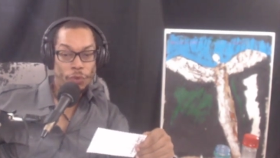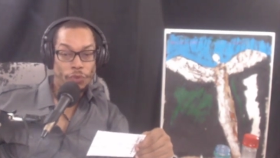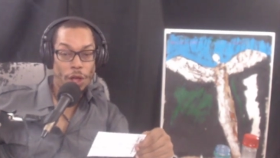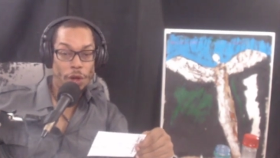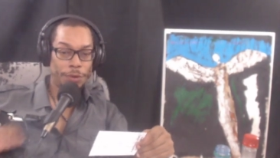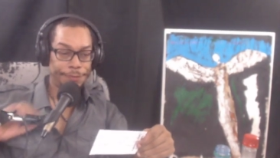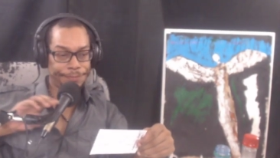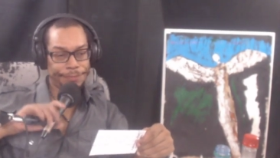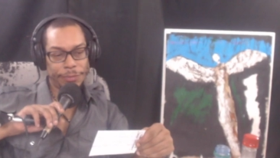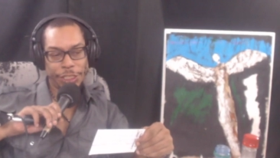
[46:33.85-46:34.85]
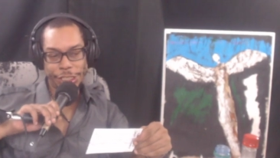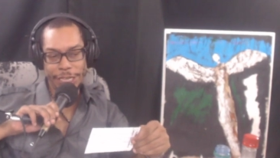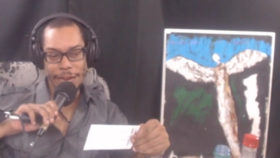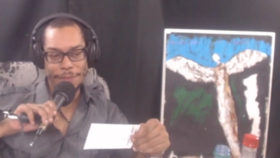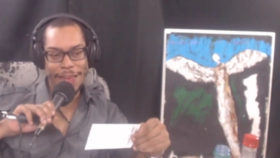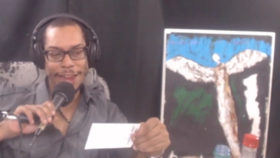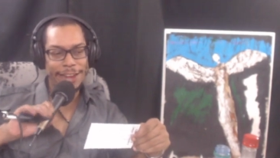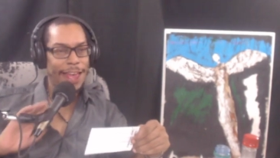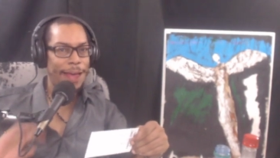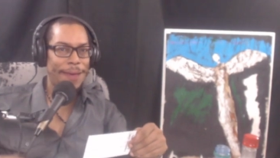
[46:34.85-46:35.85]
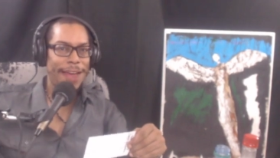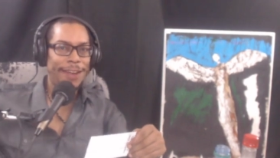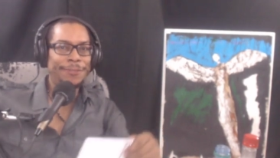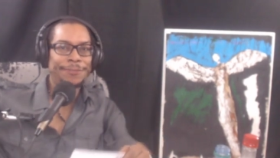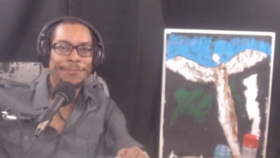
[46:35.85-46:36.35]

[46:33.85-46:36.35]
So, shit, man. Yeah, man.